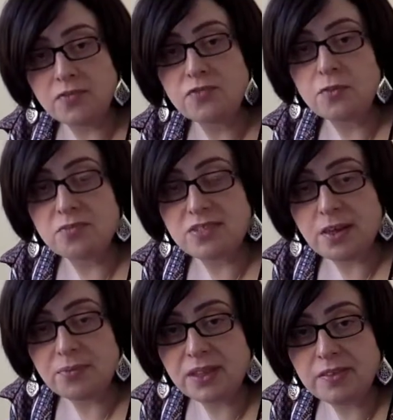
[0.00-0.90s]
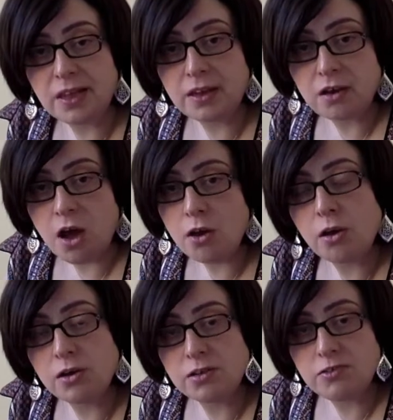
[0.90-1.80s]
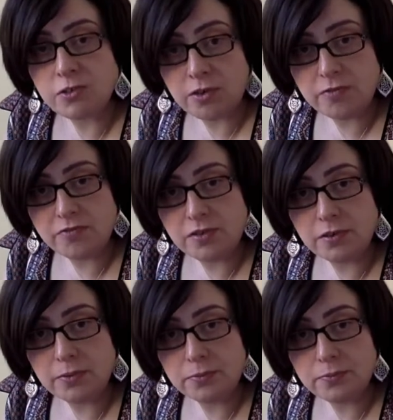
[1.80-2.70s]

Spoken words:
from something that no longer serves you.